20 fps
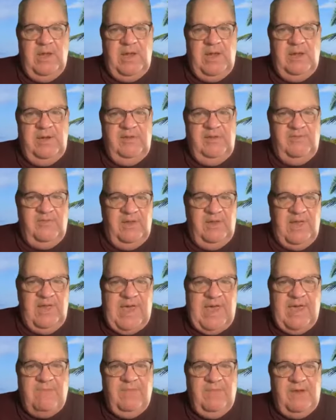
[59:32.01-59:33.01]
and he's a
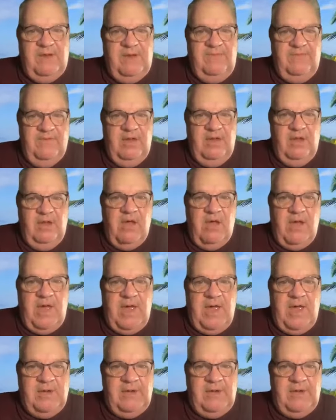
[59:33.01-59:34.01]
lamb, and he's a
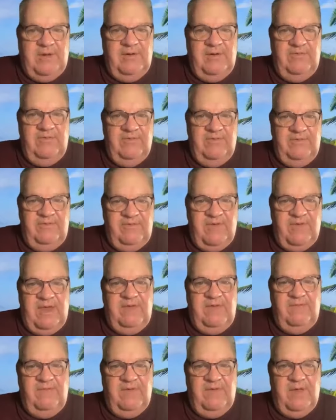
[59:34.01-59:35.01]
lion, and he's a
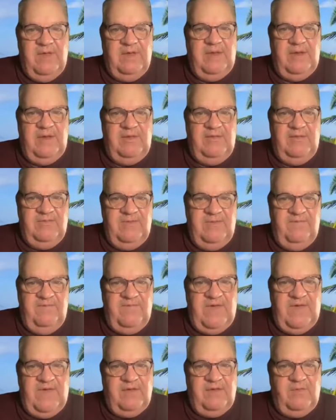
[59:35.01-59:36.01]
savior, and he's a
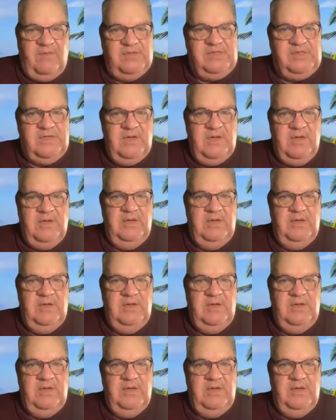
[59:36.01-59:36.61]
vanquisher.